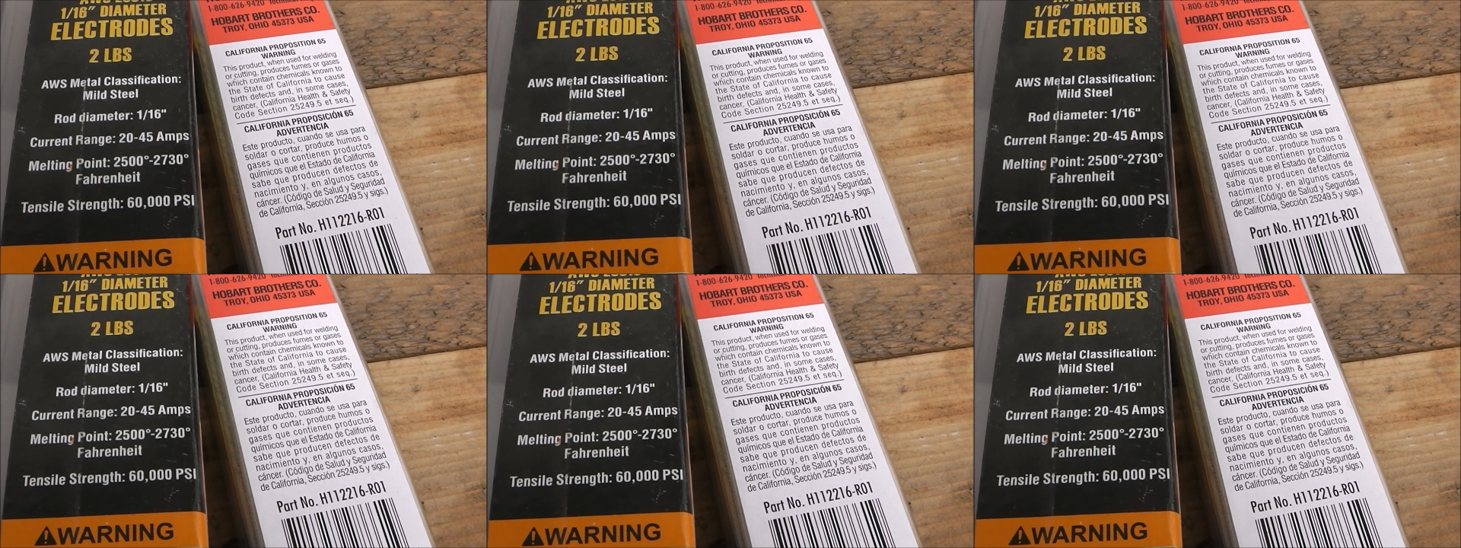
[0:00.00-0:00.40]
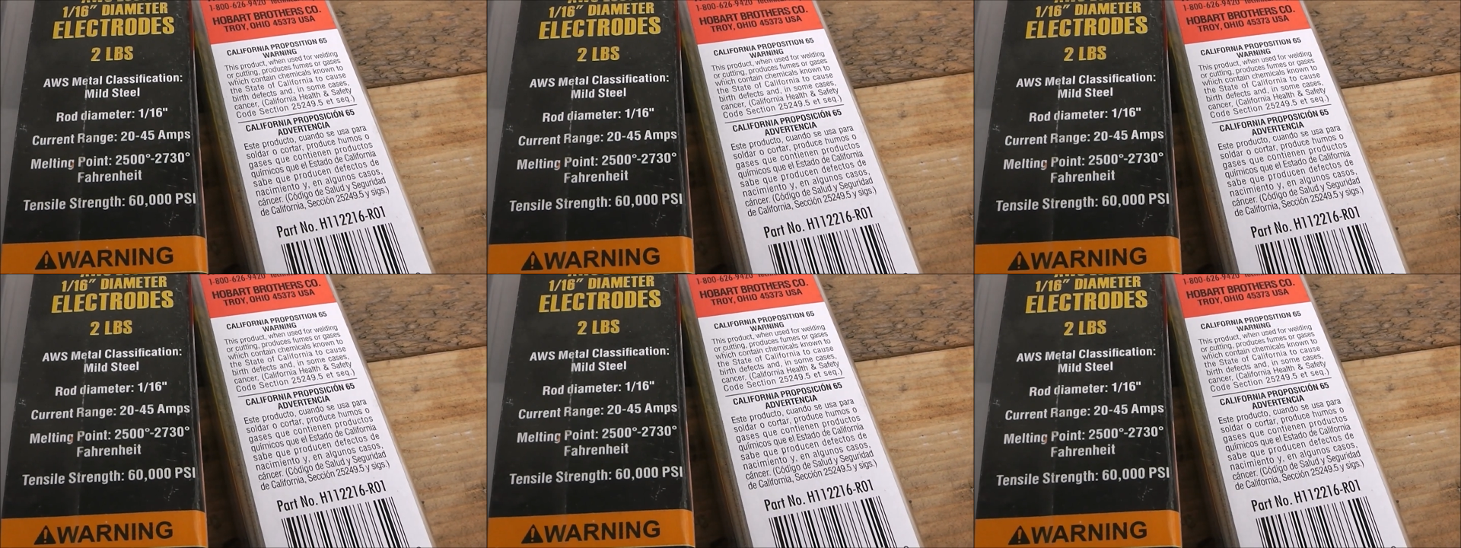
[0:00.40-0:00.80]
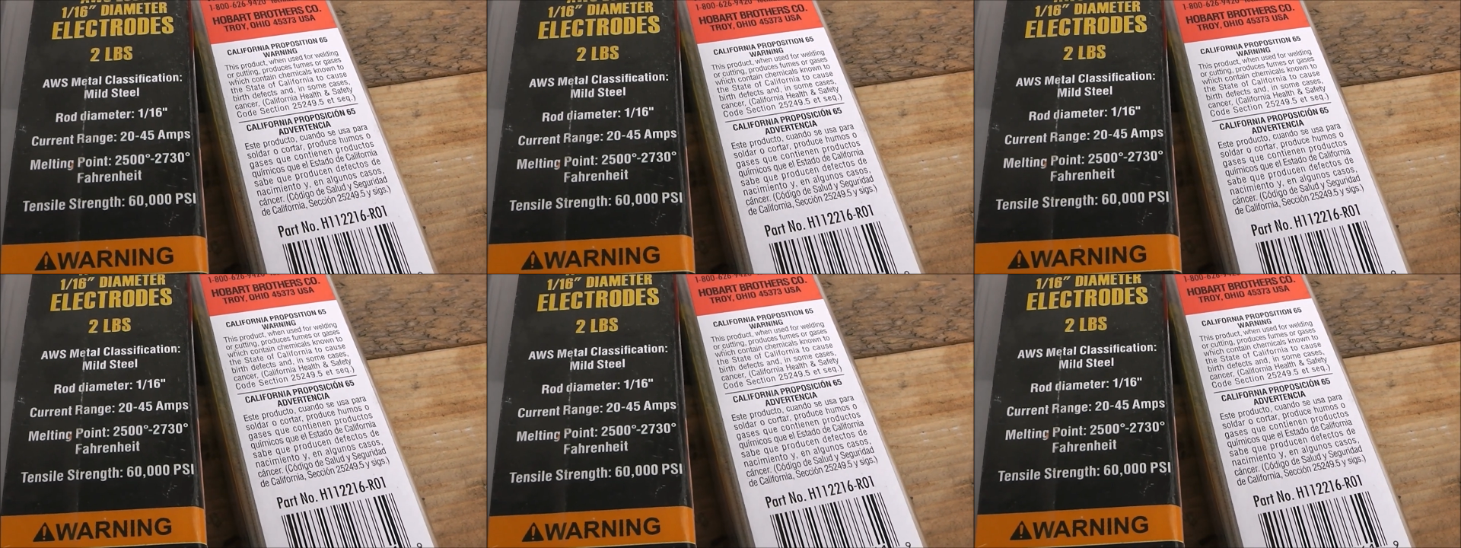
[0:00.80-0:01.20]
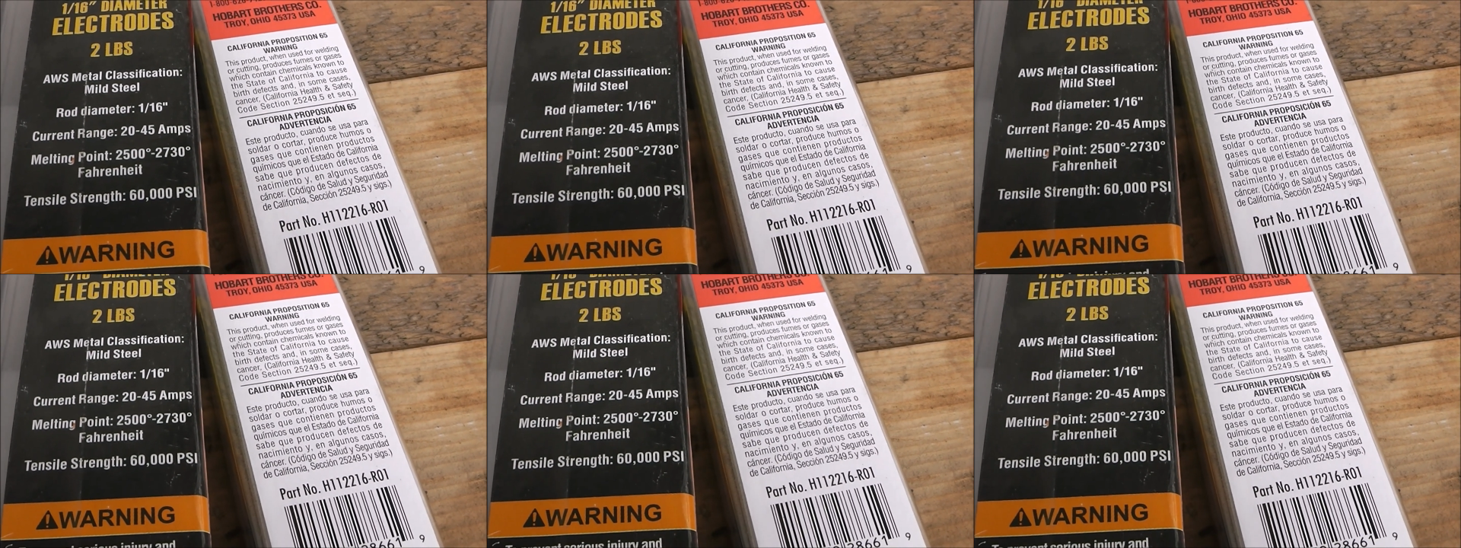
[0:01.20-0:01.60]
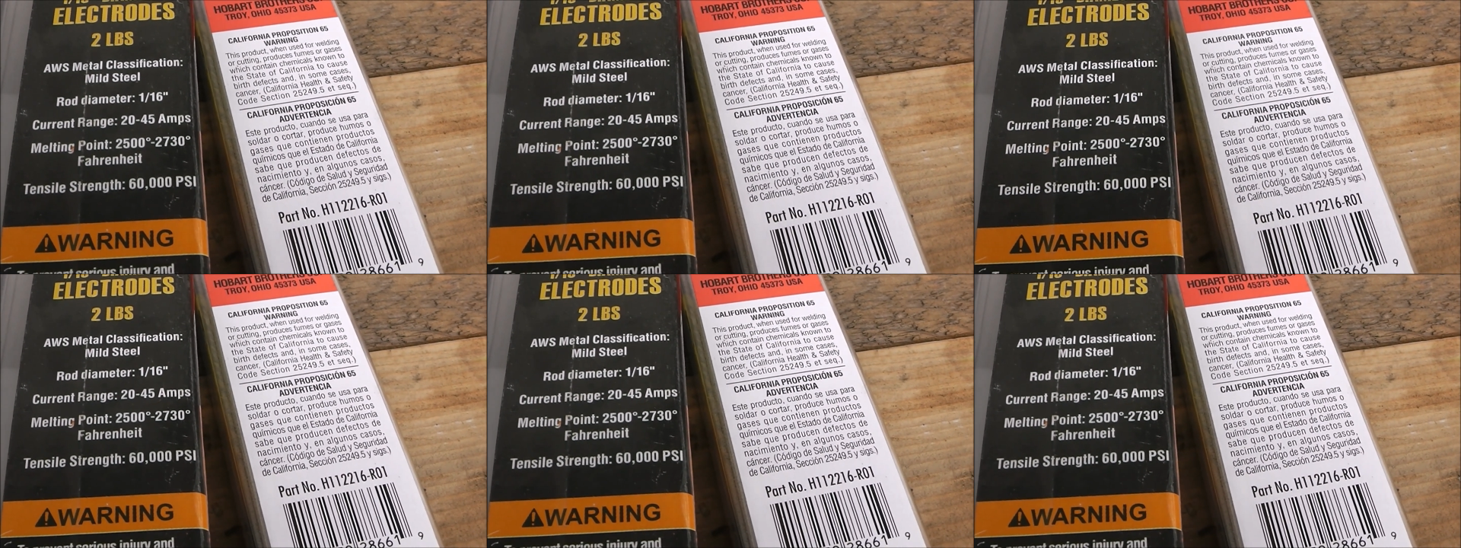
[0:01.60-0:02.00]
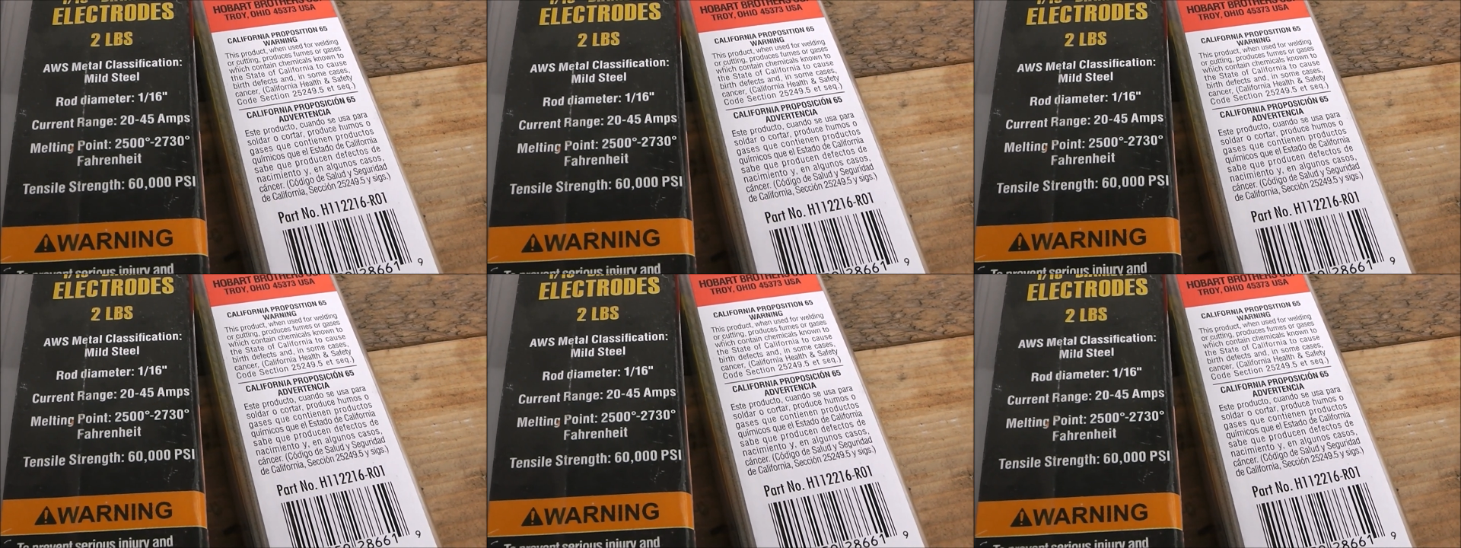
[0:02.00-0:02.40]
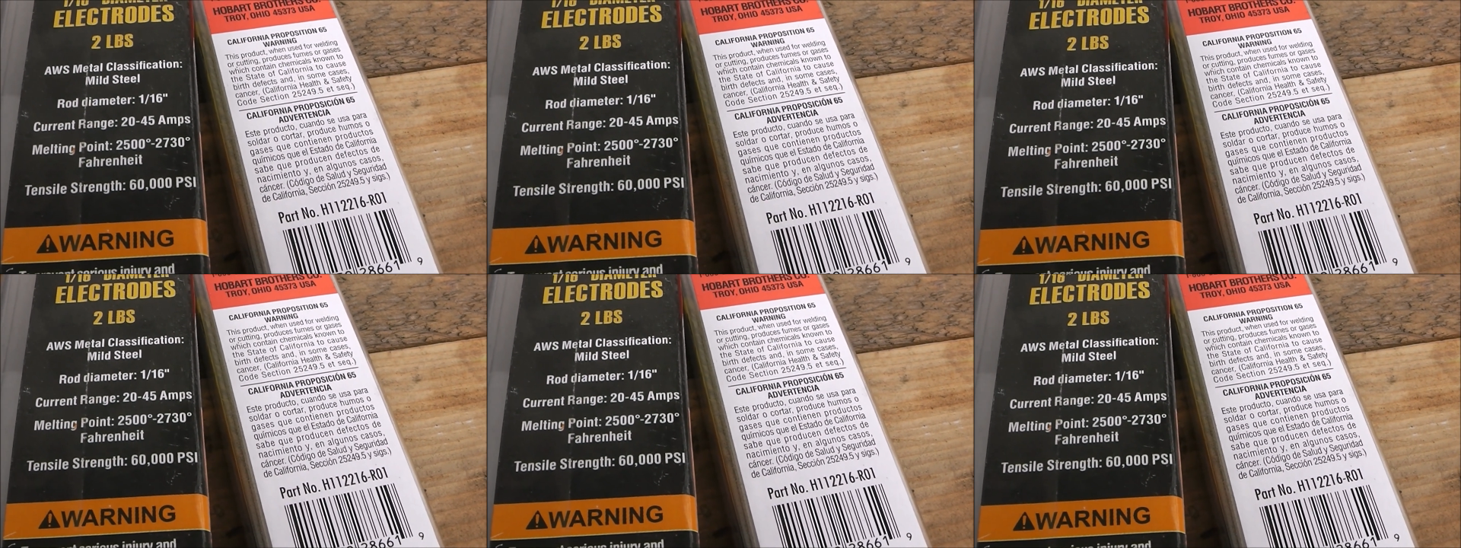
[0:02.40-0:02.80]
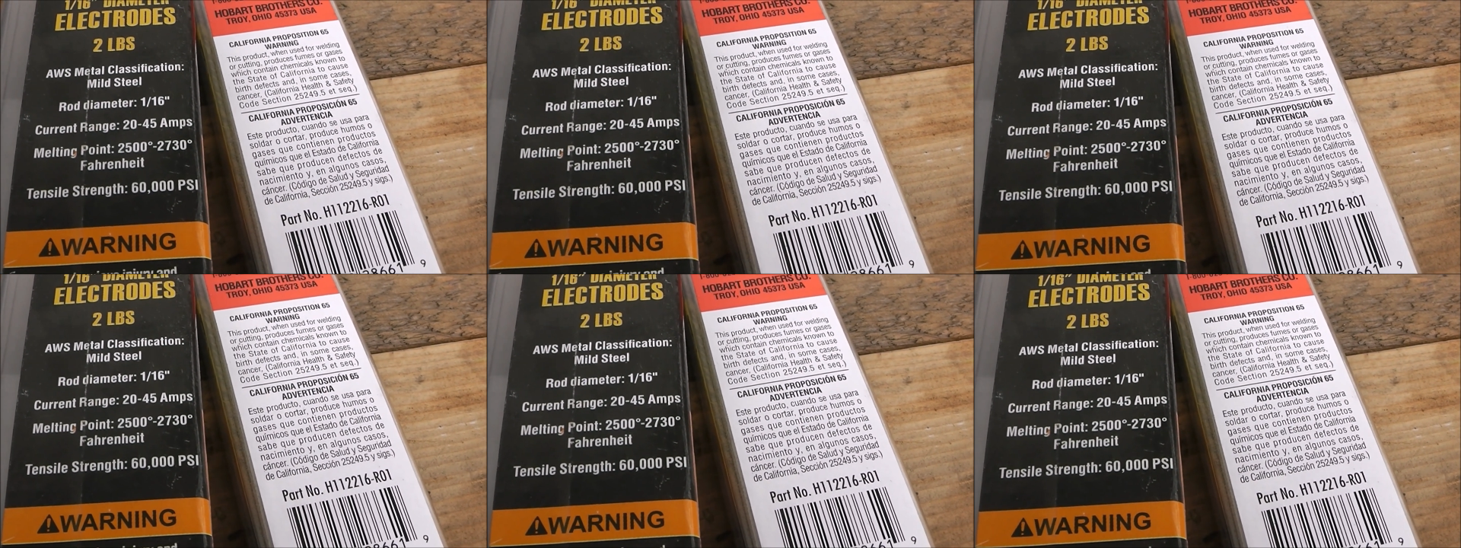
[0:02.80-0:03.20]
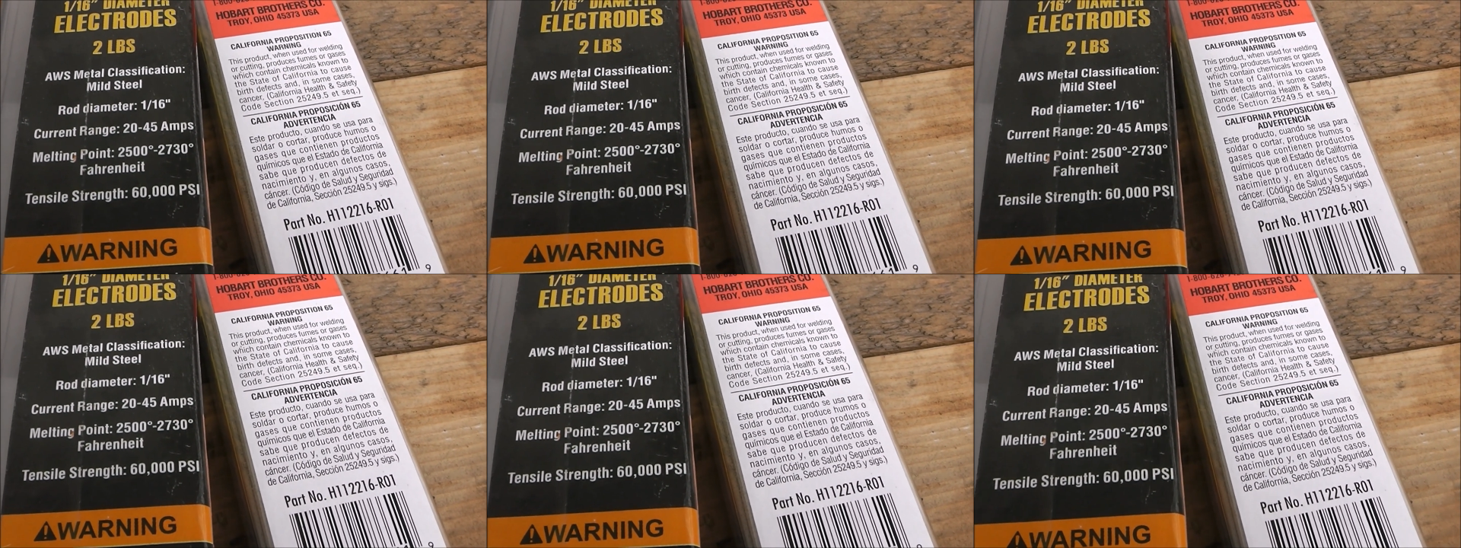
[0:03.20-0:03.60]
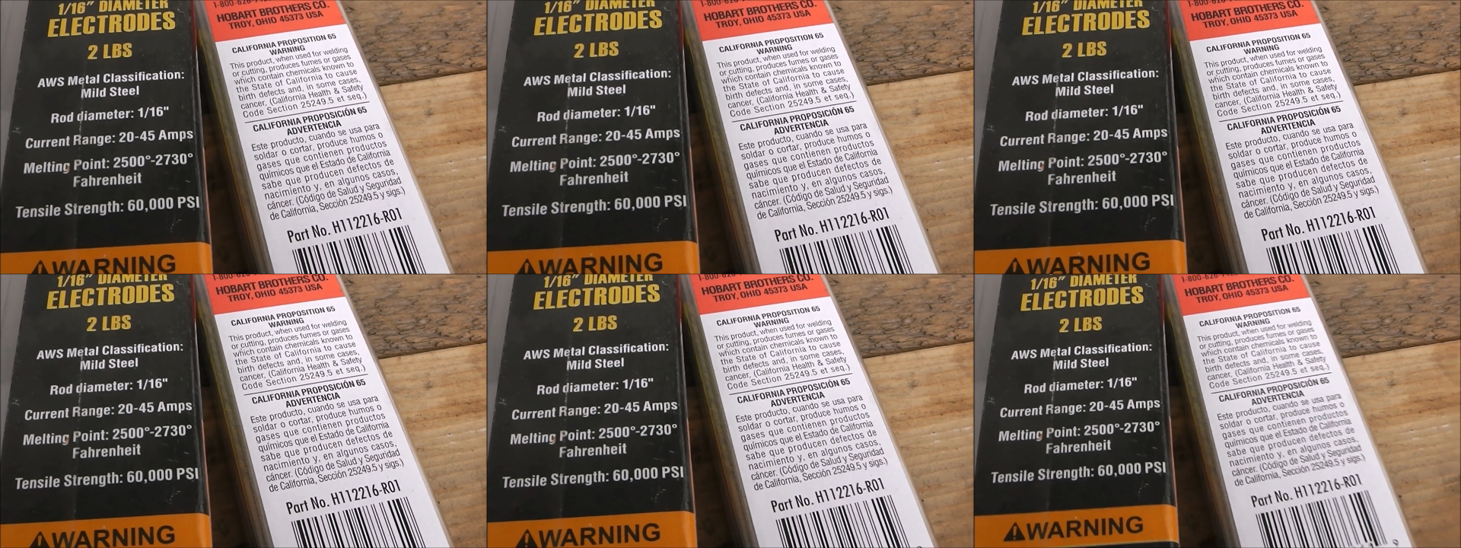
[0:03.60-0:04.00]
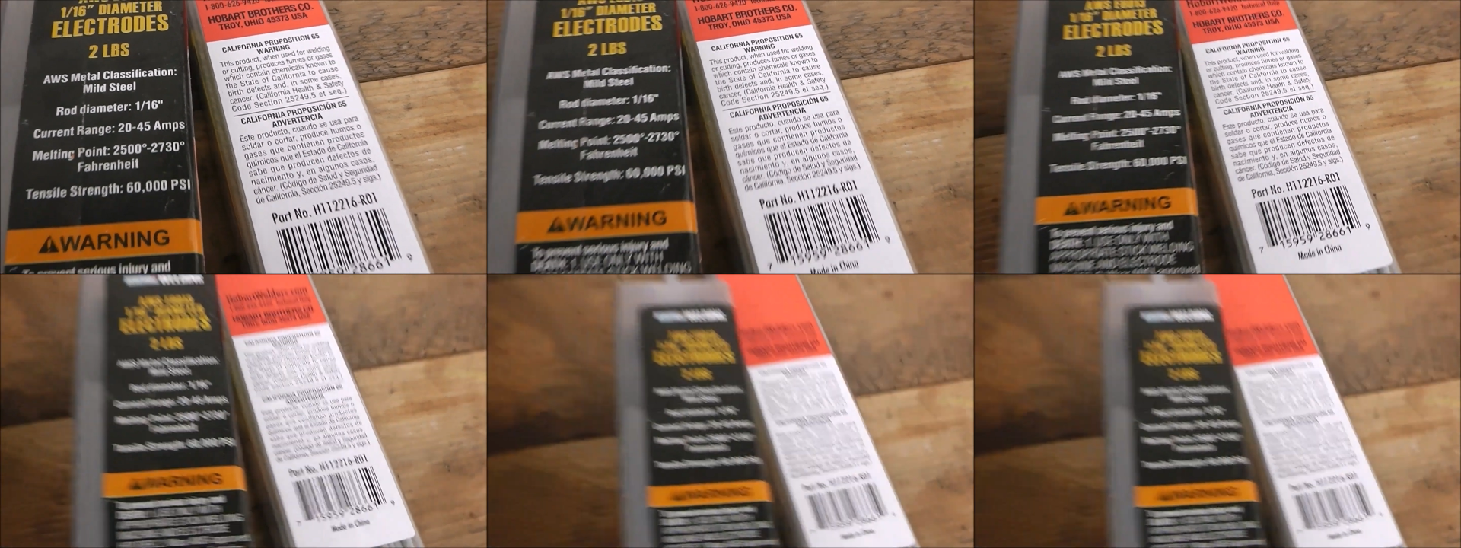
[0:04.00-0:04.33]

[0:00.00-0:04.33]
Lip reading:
No face is visible, so there are no lips to read.